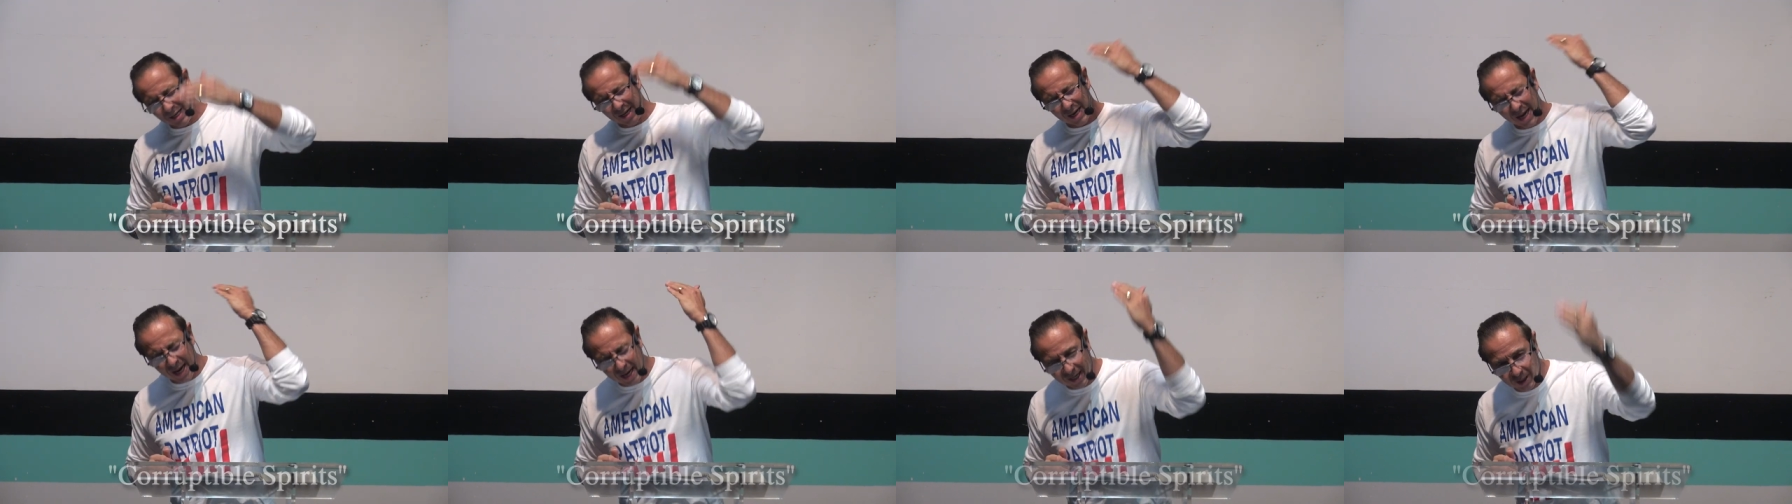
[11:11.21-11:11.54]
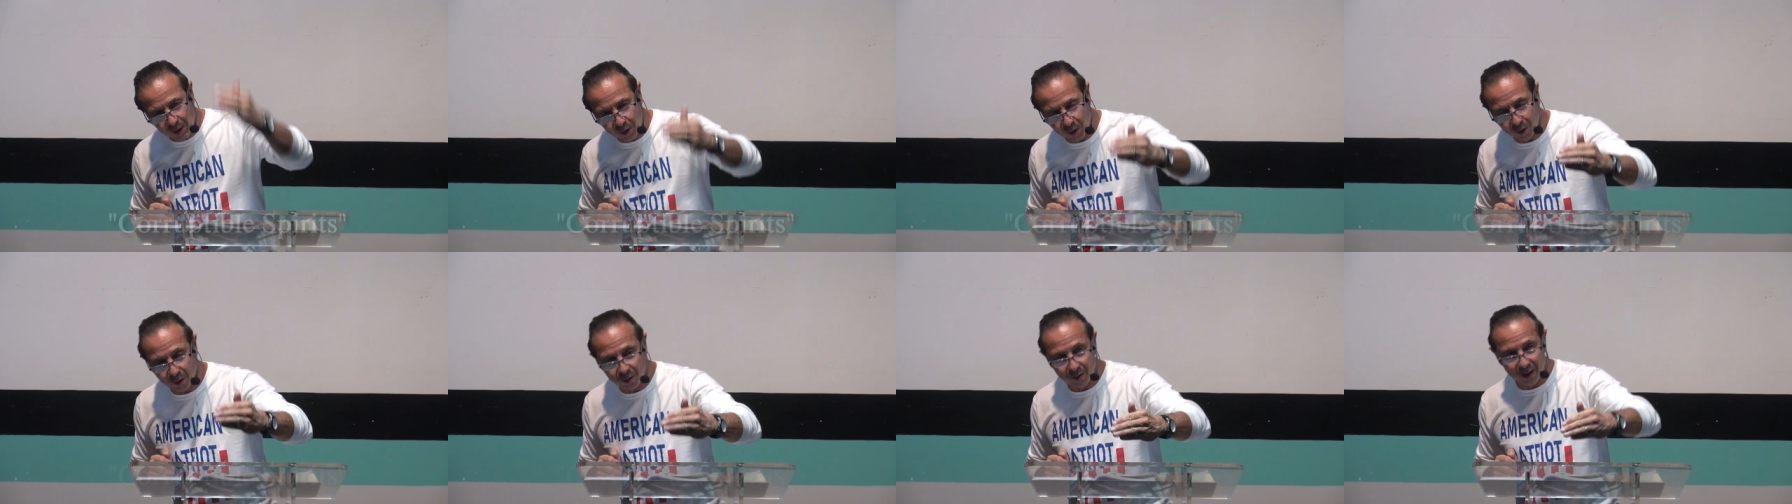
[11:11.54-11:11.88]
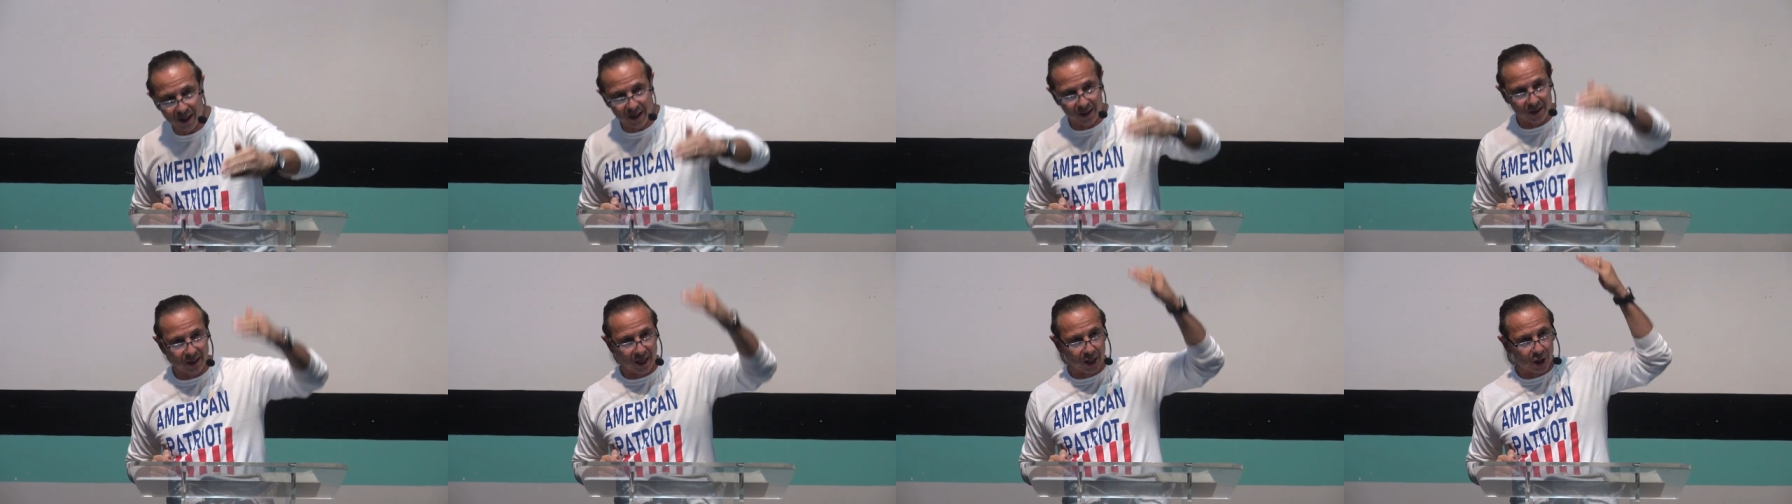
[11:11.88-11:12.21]
nature
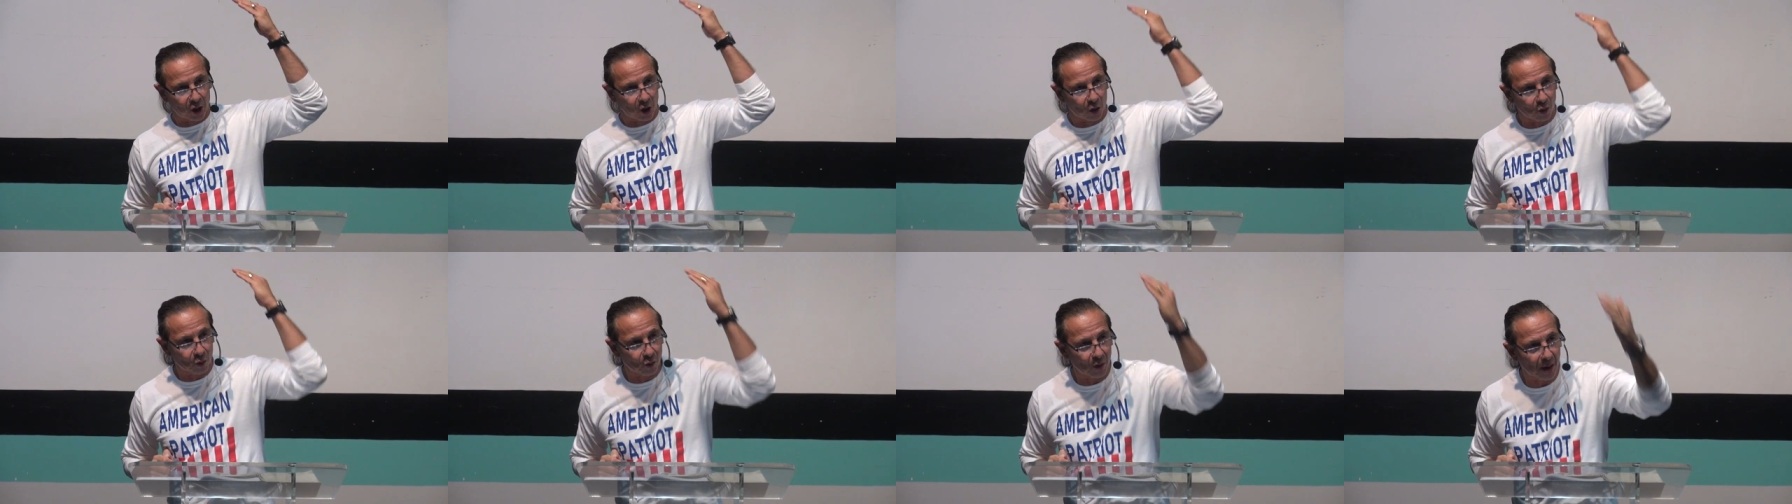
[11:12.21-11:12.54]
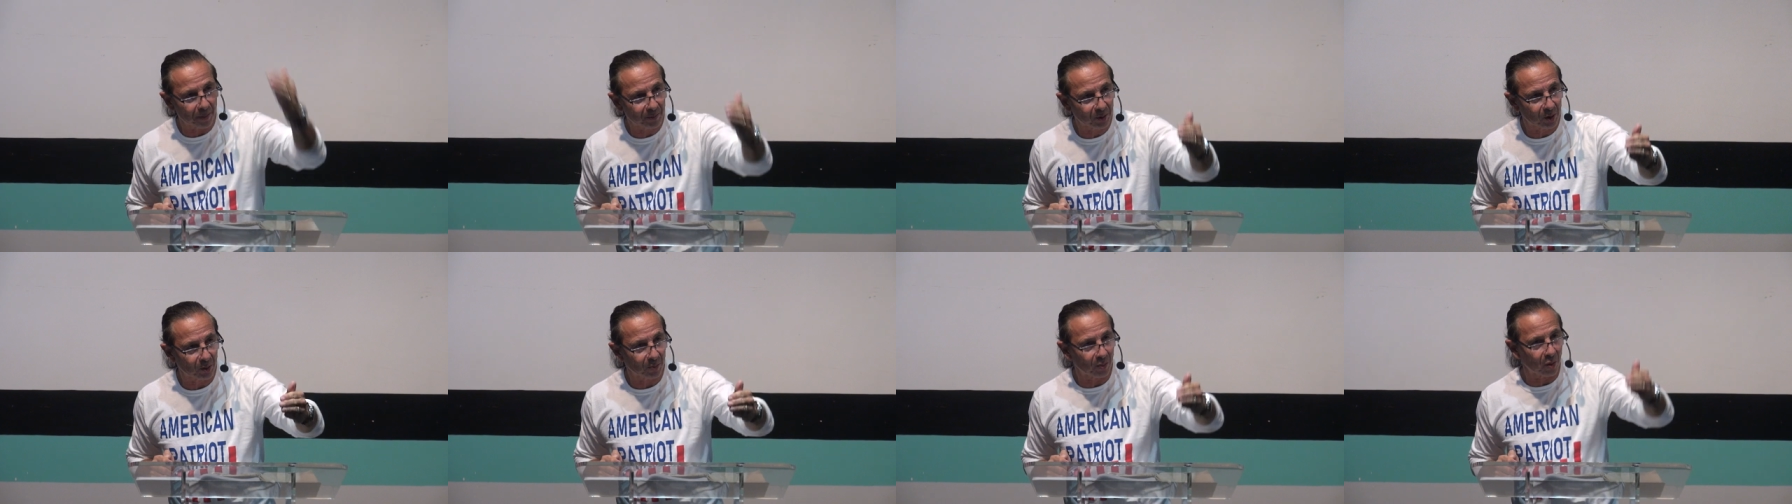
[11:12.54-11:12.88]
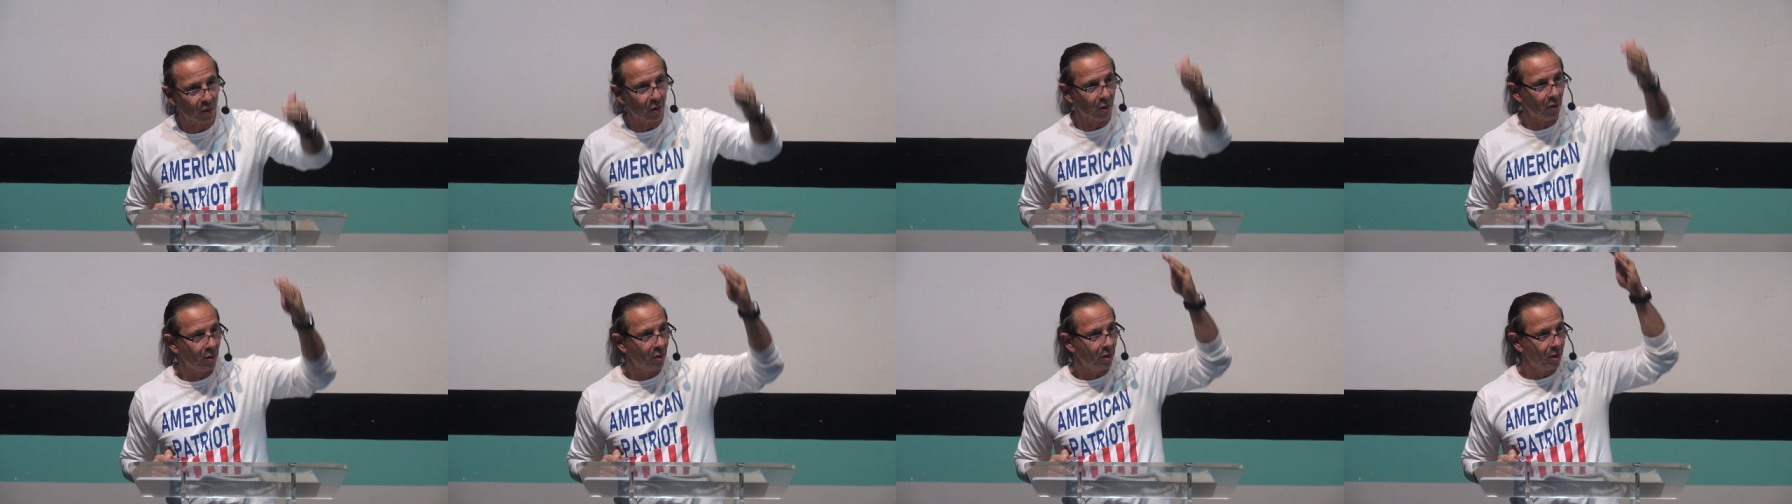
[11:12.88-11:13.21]
is a
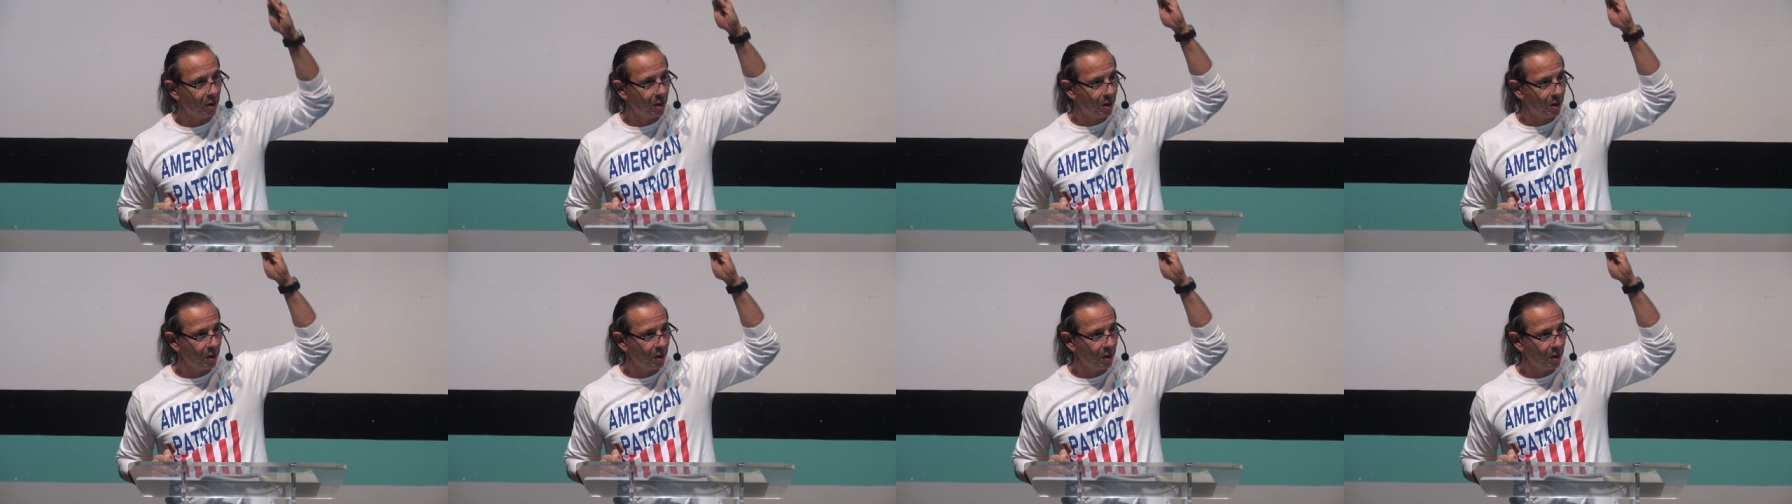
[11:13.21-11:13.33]
corruptible